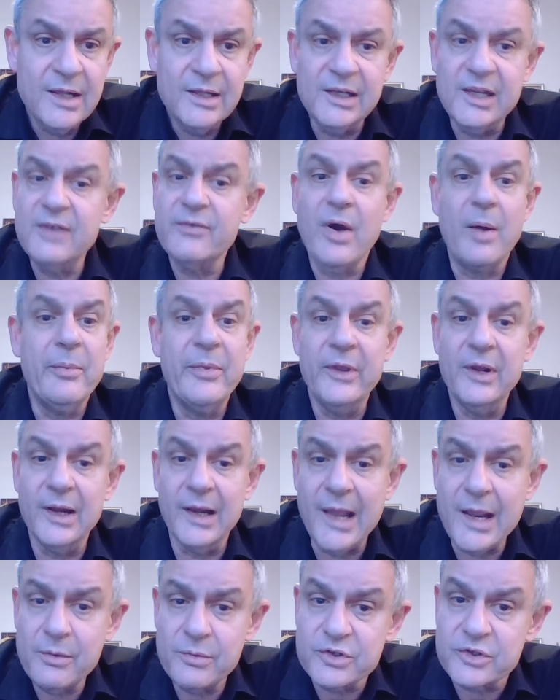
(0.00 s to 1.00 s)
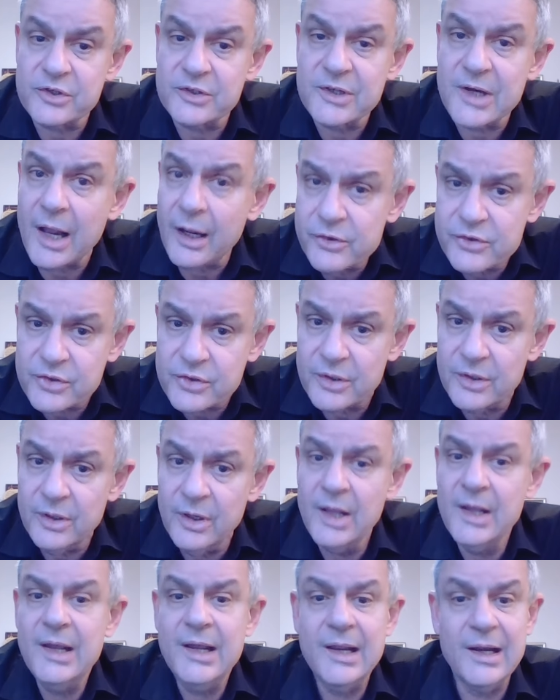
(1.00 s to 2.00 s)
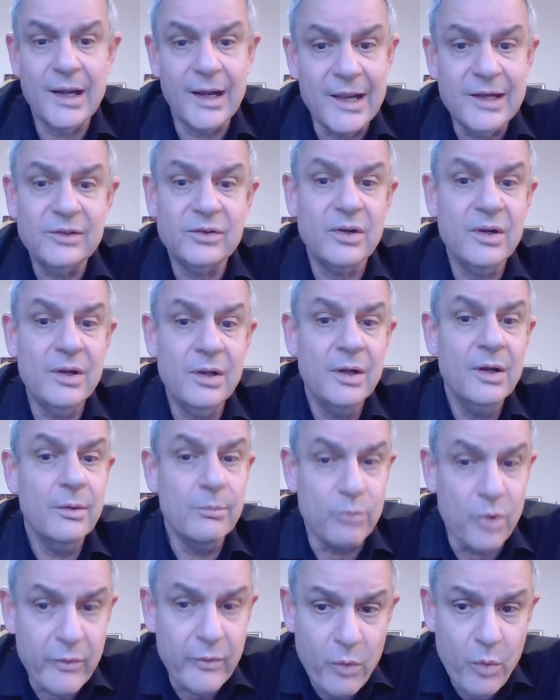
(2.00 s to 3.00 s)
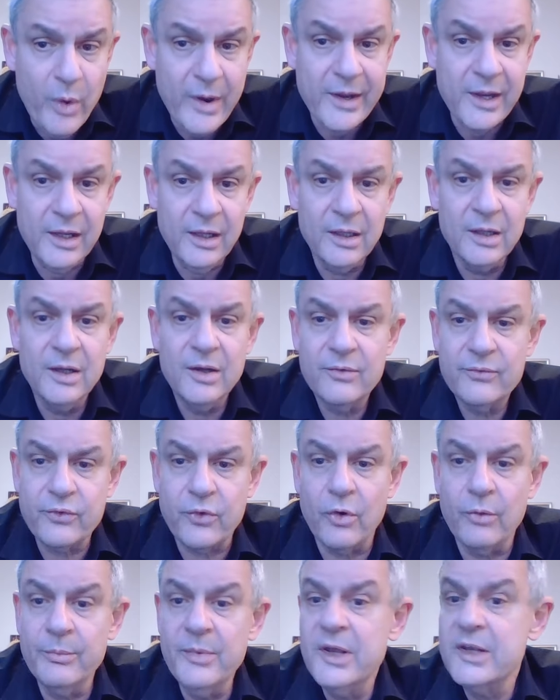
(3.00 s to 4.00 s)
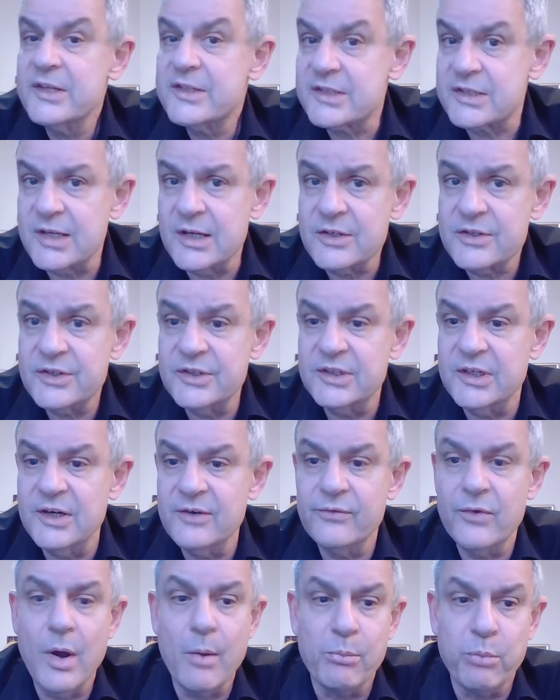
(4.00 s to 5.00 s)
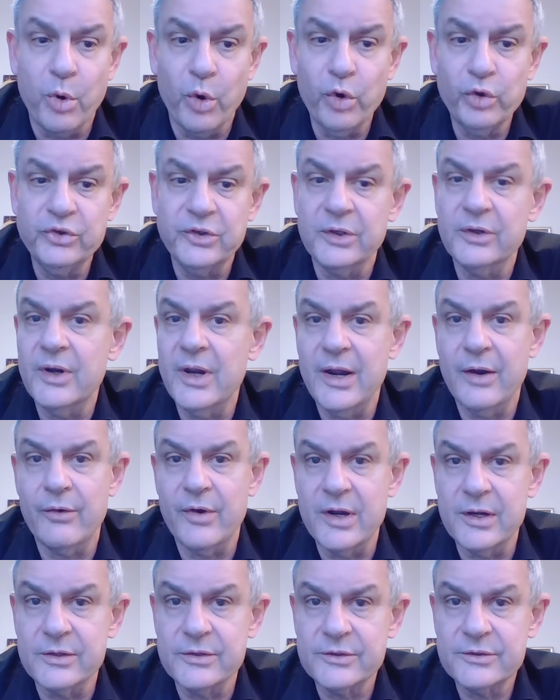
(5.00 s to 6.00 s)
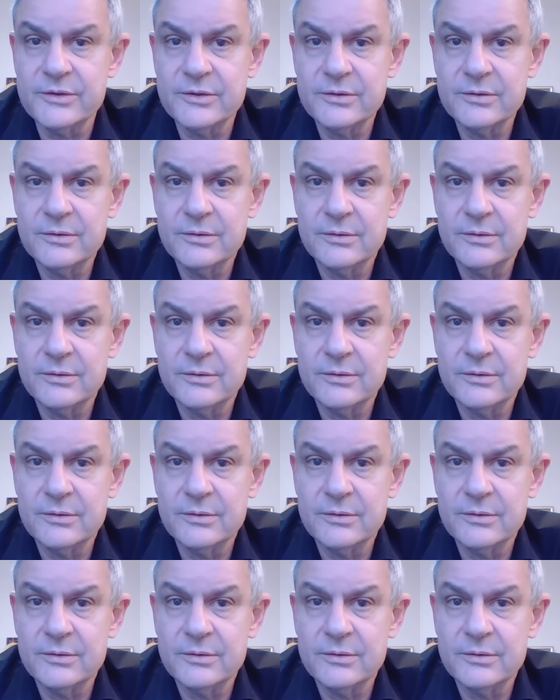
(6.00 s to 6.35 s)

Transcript: give up their language and culture, and later move away from sensitive border areas.